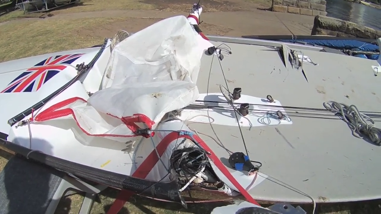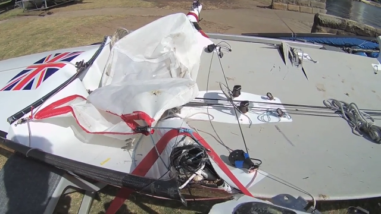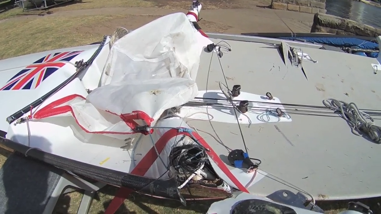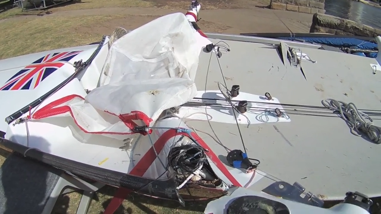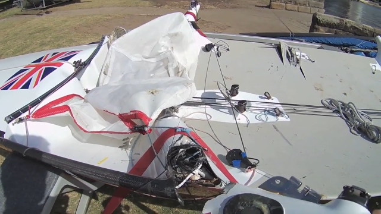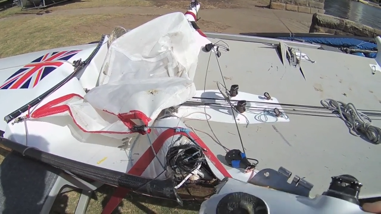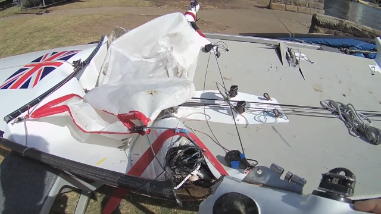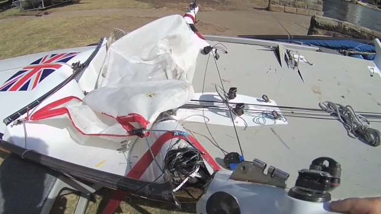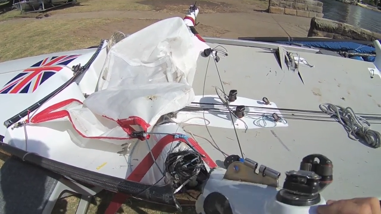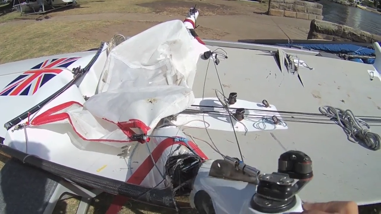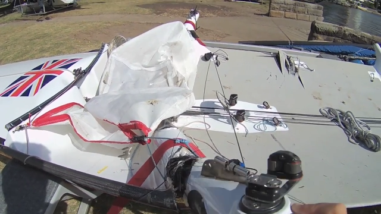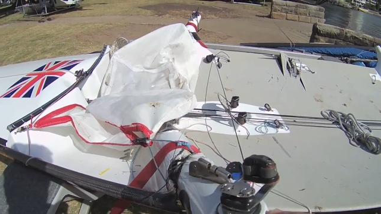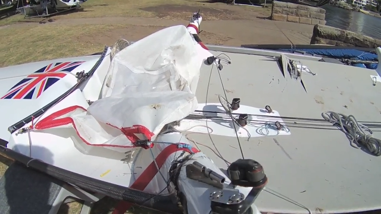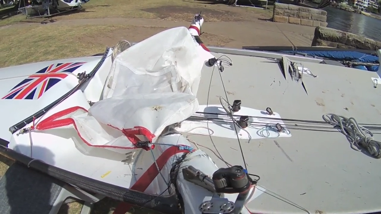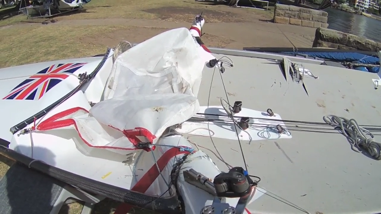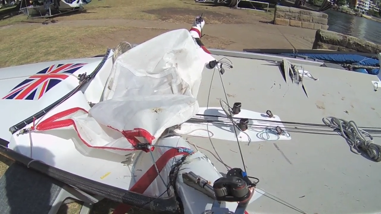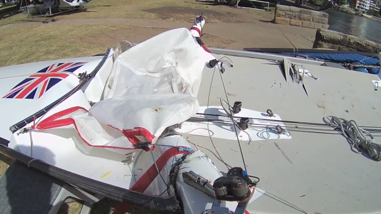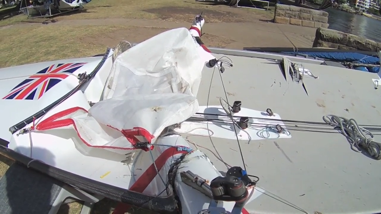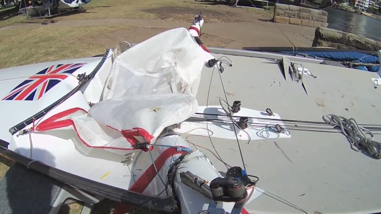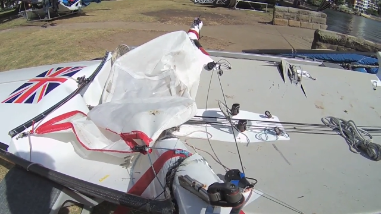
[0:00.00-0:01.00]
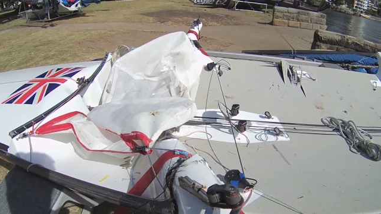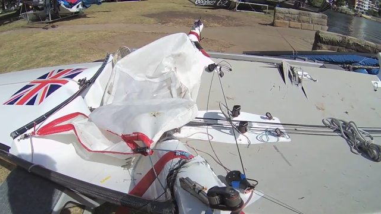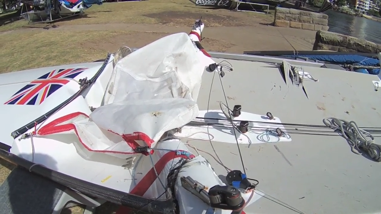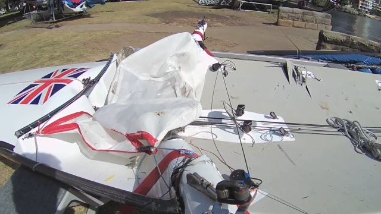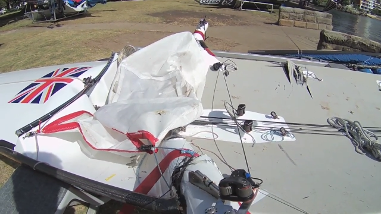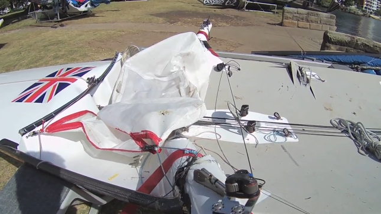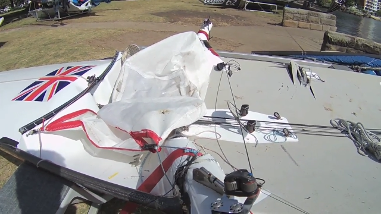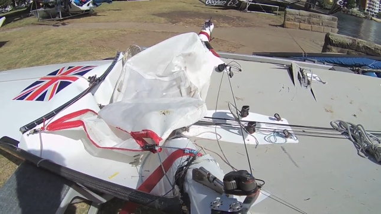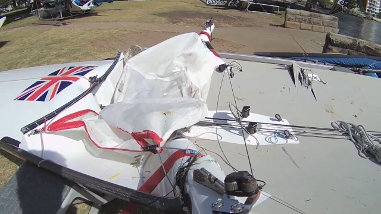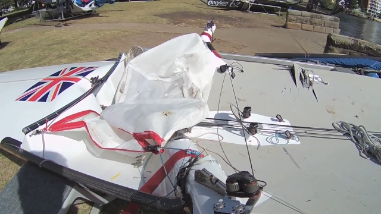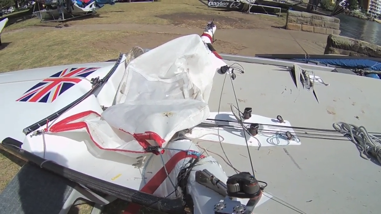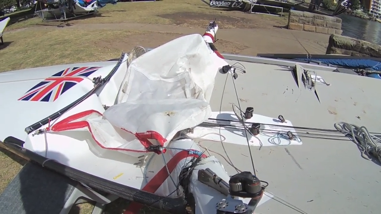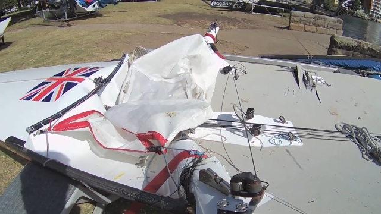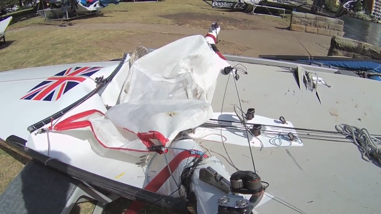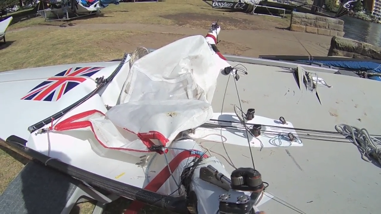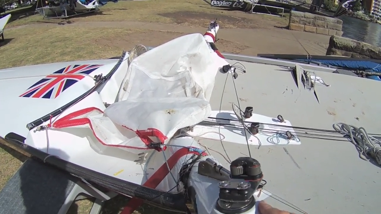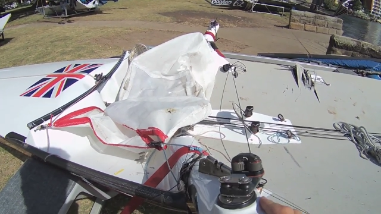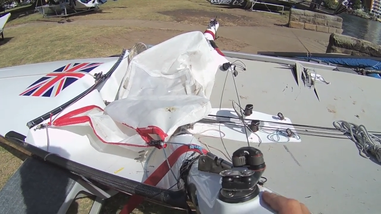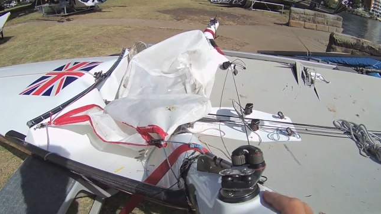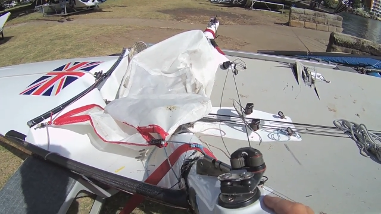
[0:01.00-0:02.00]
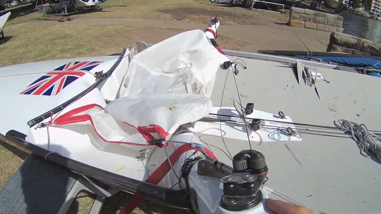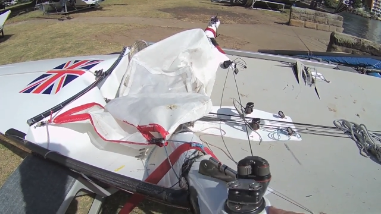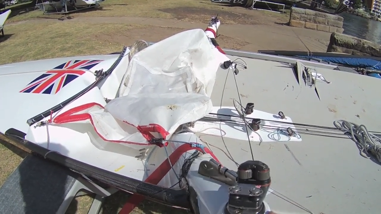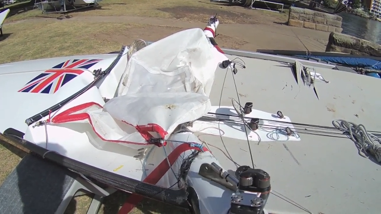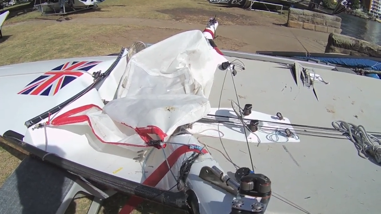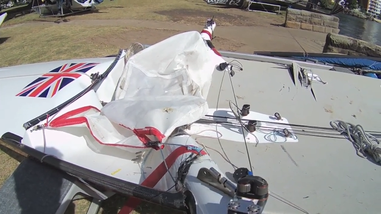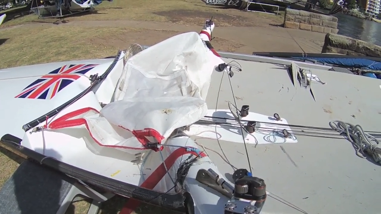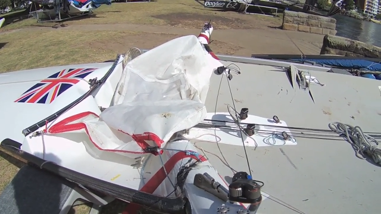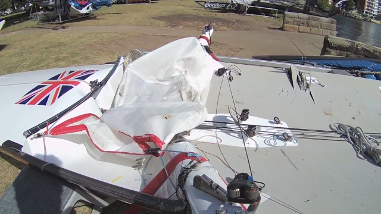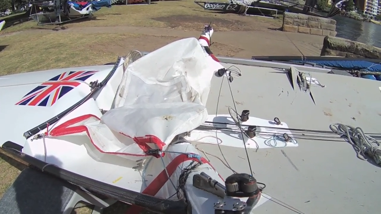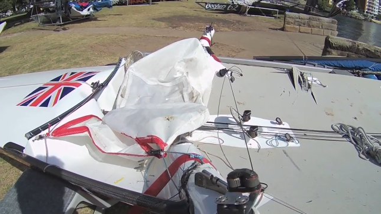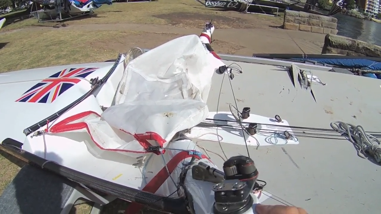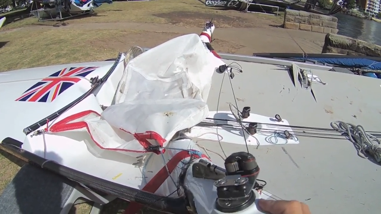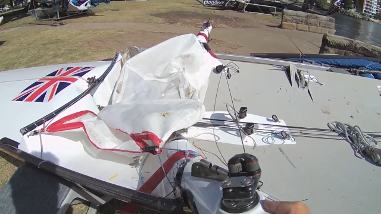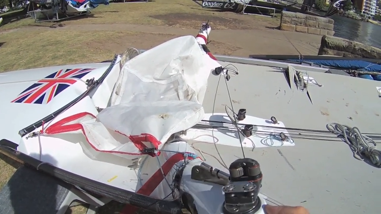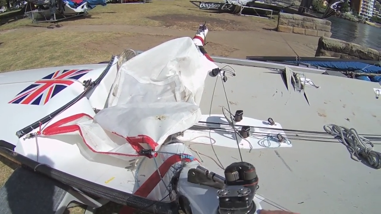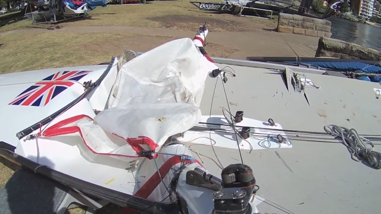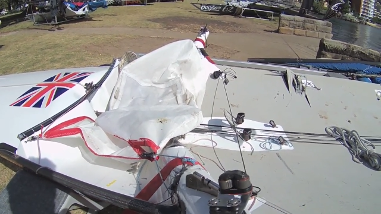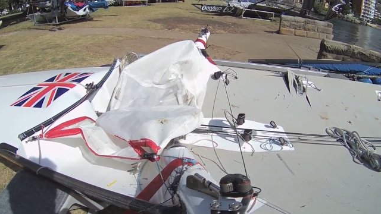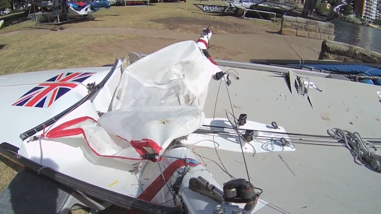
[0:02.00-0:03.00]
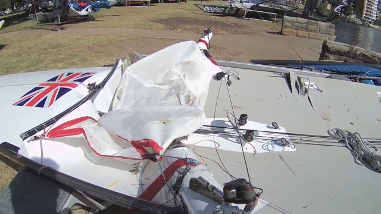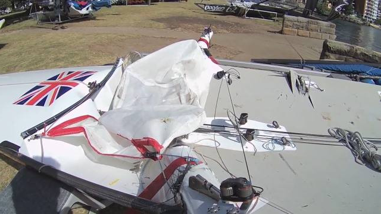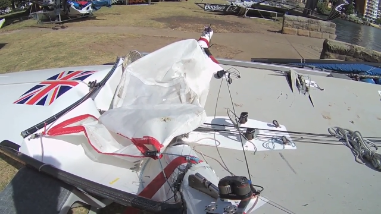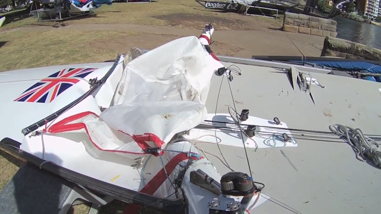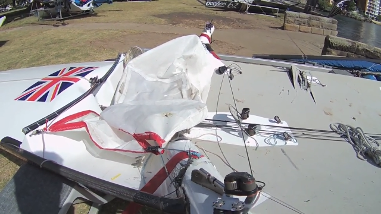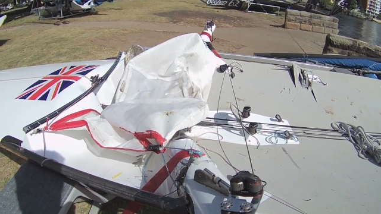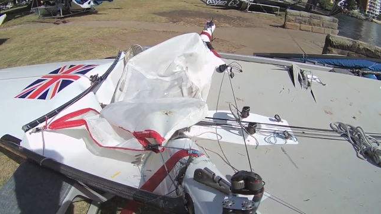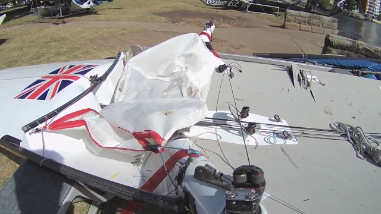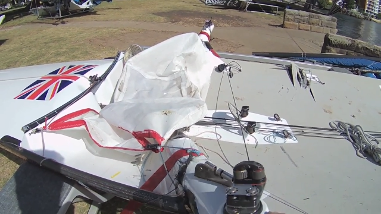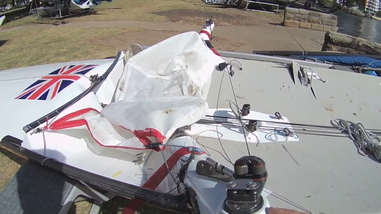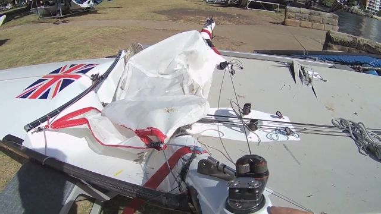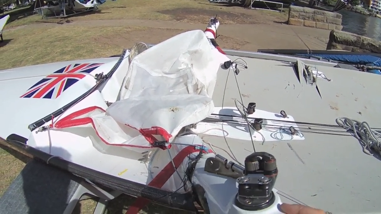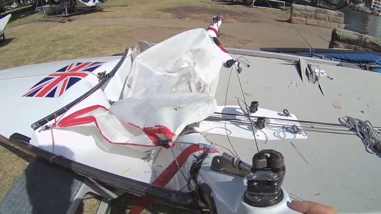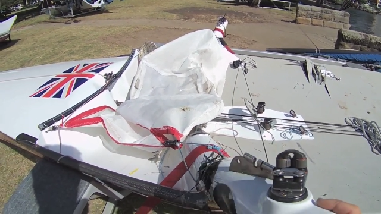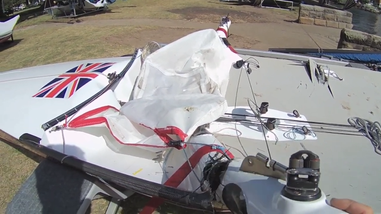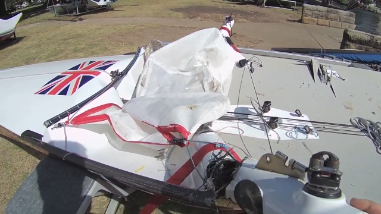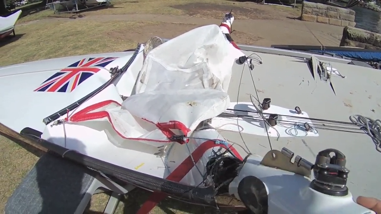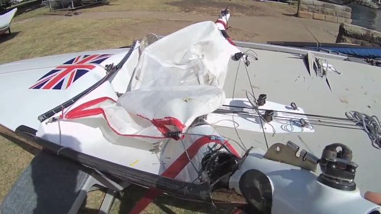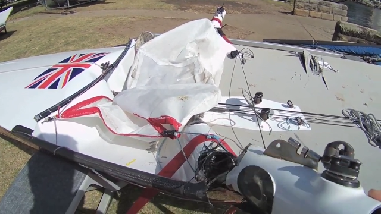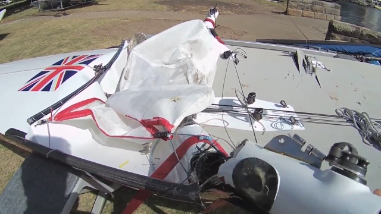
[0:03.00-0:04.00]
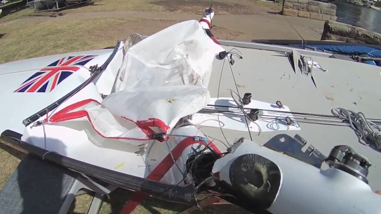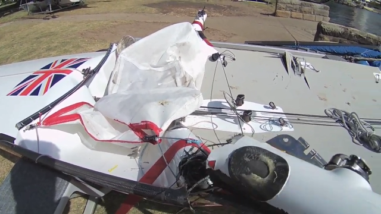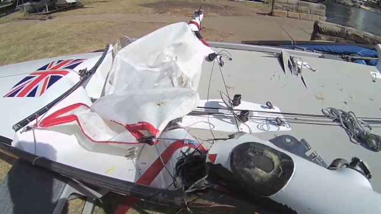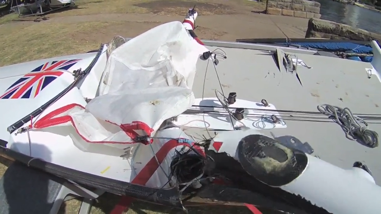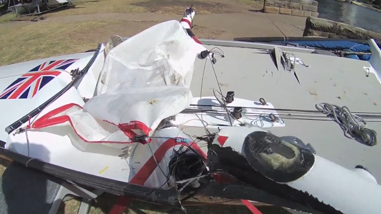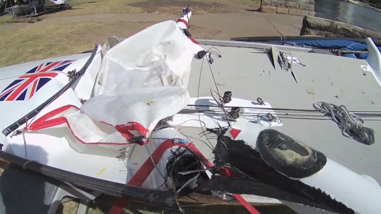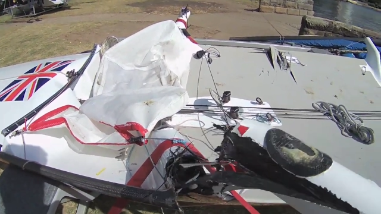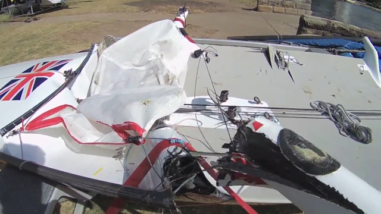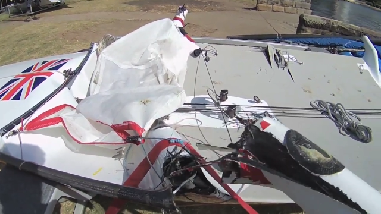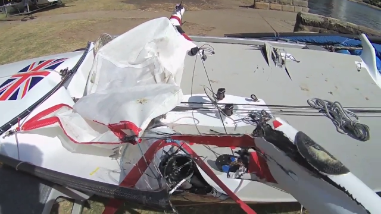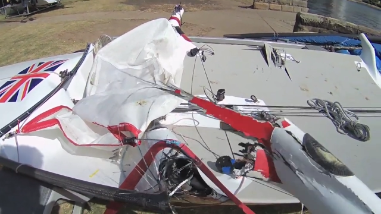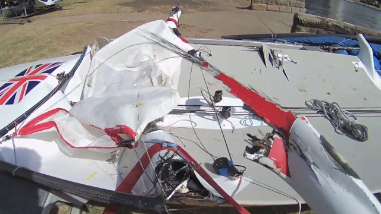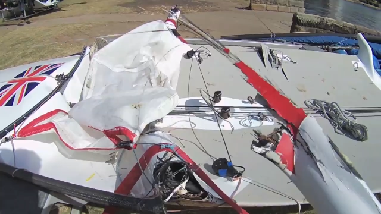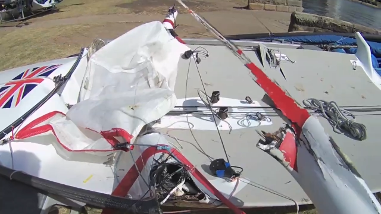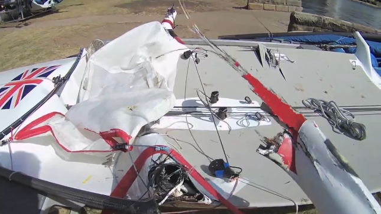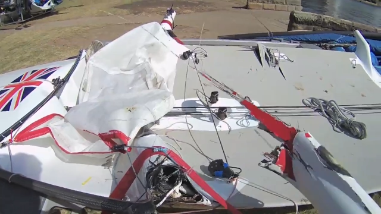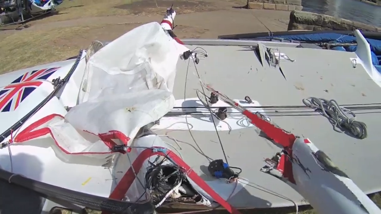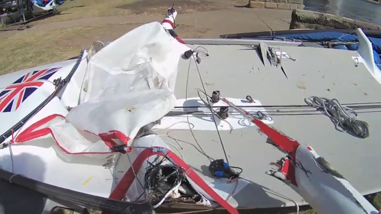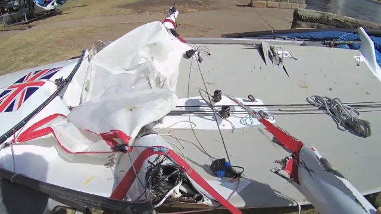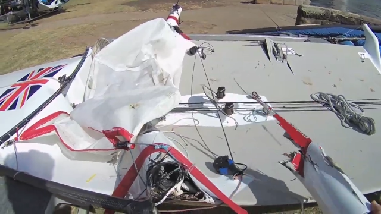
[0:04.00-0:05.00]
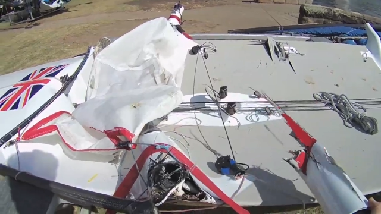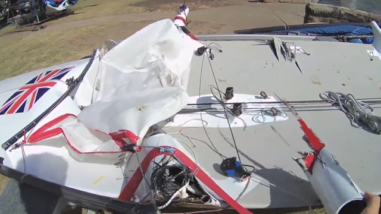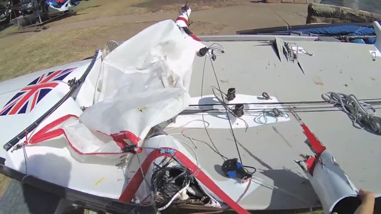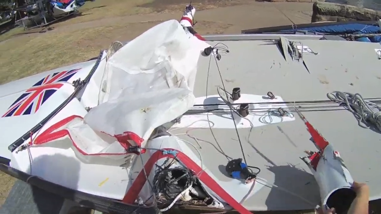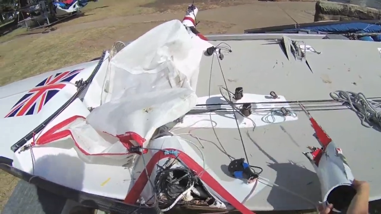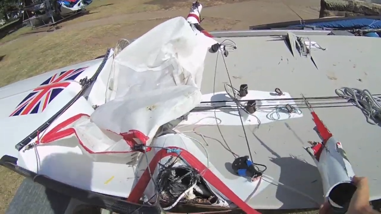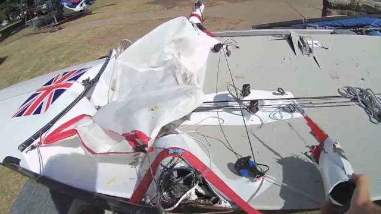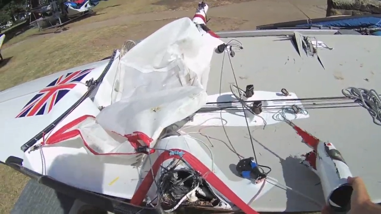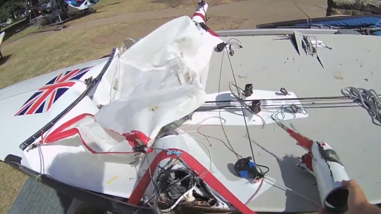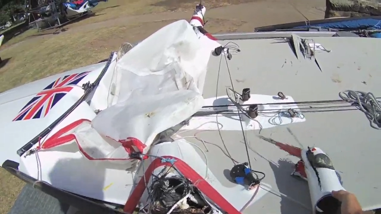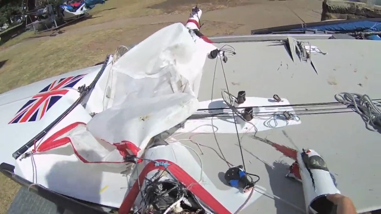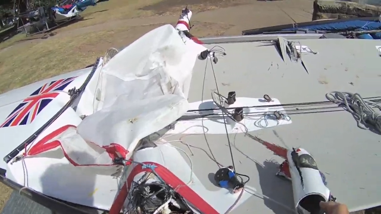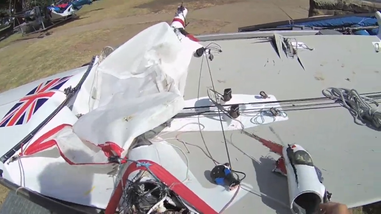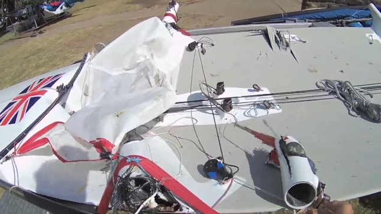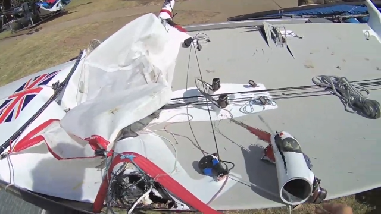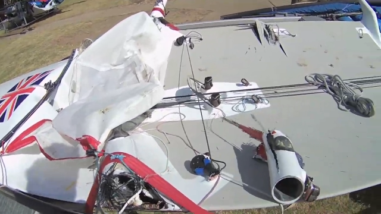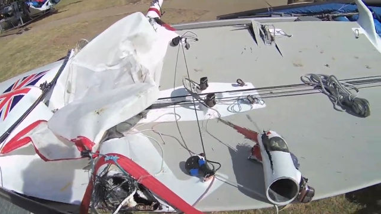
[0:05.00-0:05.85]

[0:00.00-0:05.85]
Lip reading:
Nobody's mouth can be seen.